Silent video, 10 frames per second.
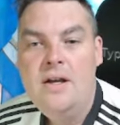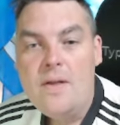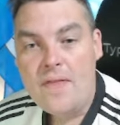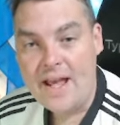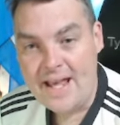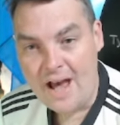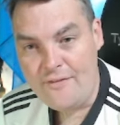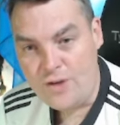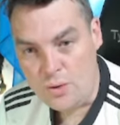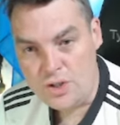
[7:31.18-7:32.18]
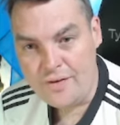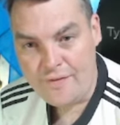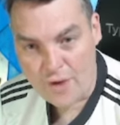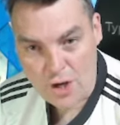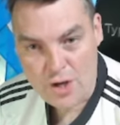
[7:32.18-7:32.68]
They get a future
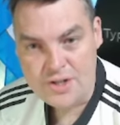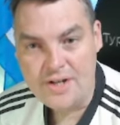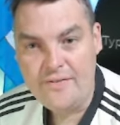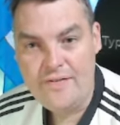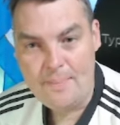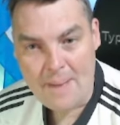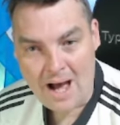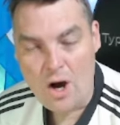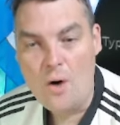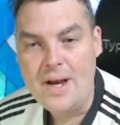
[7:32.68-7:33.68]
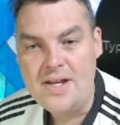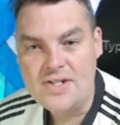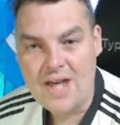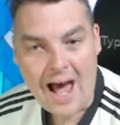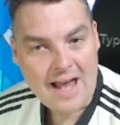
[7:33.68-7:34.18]
3rd for Matt Owens
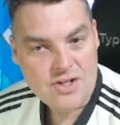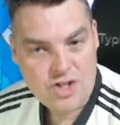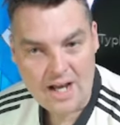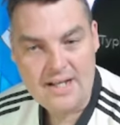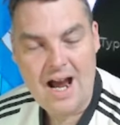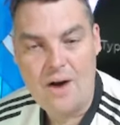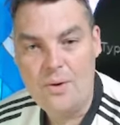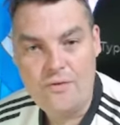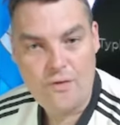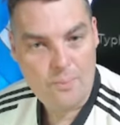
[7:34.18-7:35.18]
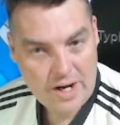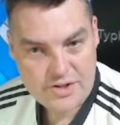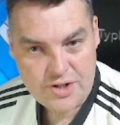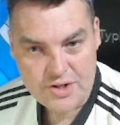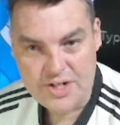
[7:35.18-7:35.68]
and Jack Carroll from
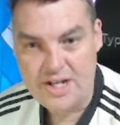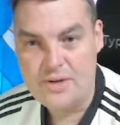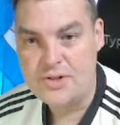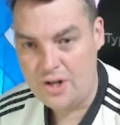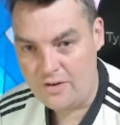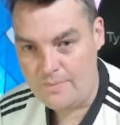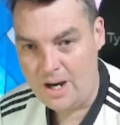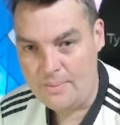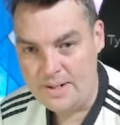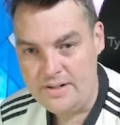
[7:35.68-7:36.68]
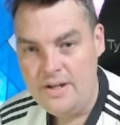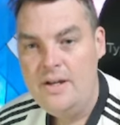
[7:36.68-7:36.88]
West Coast Eagles and North Melbourne.